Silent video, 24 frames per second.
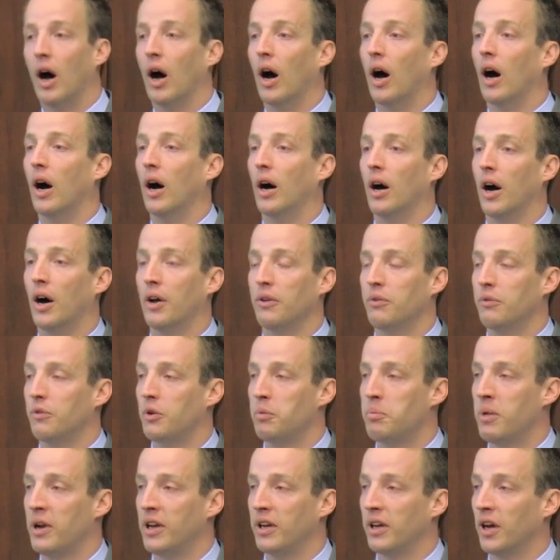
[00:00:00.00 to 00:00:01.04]
uh,
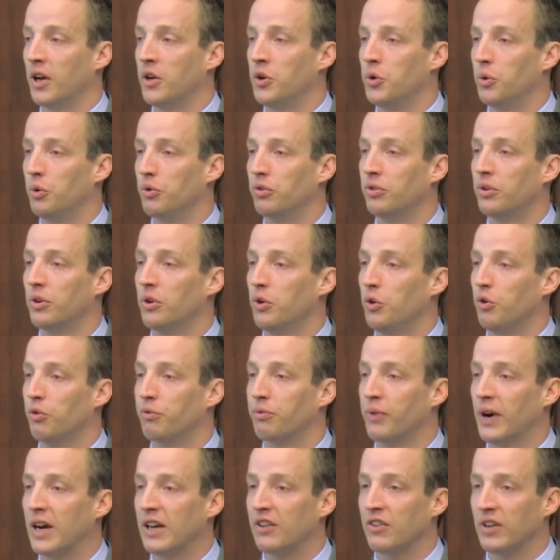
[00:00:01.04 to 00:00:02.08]
depending on who's, who's
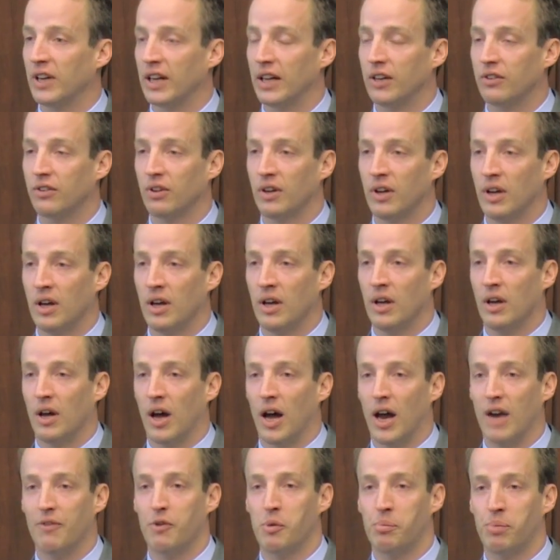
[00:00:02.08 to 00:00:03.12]
phrasing it.
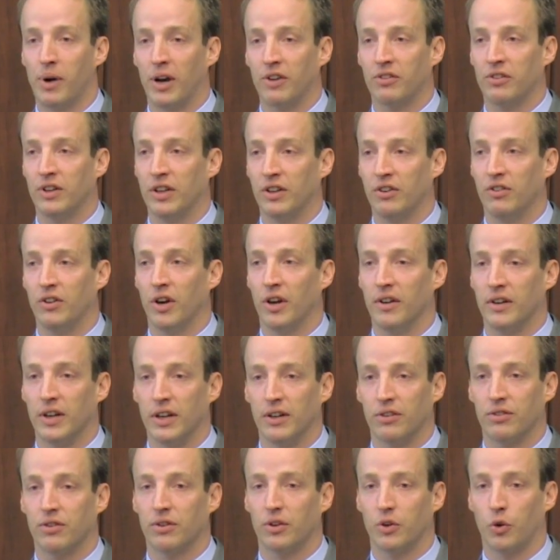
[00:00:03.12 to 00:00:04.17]
Every president has done
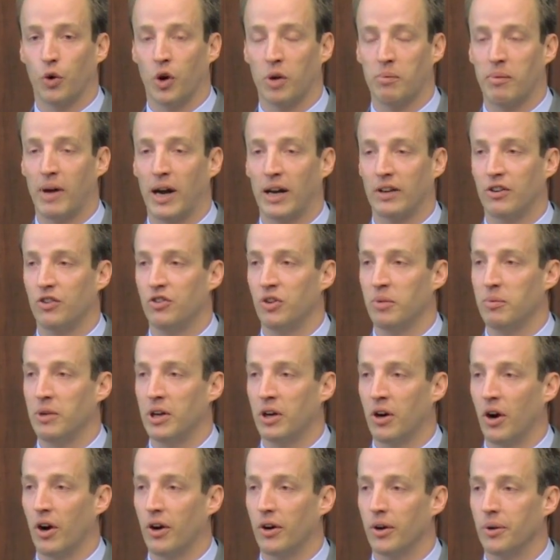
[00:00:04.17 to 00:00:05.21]
this, going back to
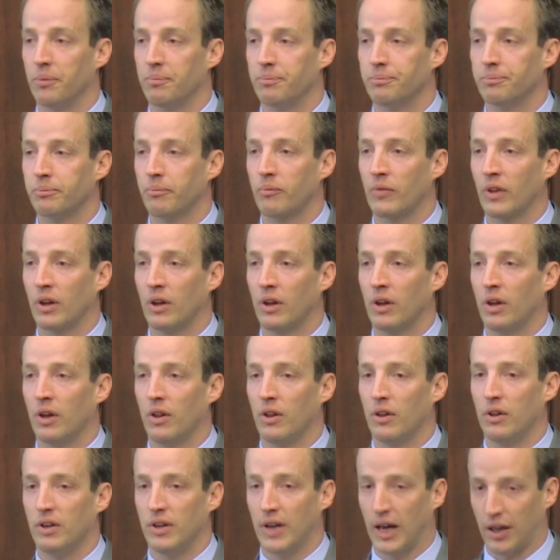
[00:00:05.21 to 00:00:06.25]
Jimmy Carter.
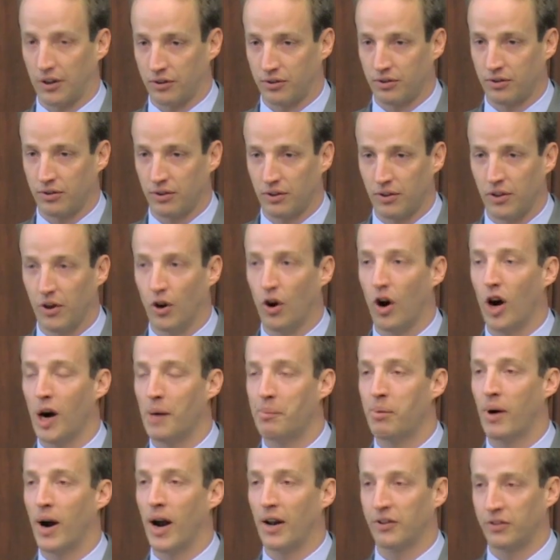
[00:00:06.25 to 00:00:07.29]
Yes, there
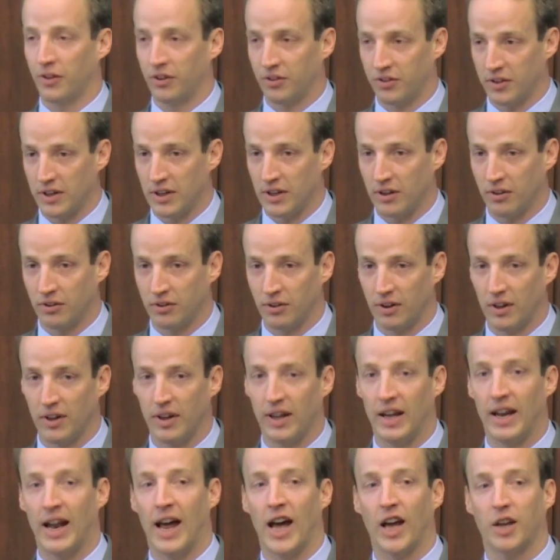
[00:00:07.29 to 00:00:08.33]
are processes.
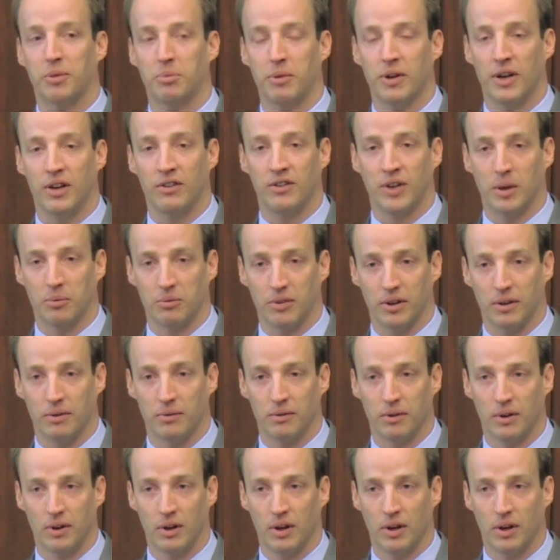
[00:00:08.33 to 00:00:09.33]
It has been attempted.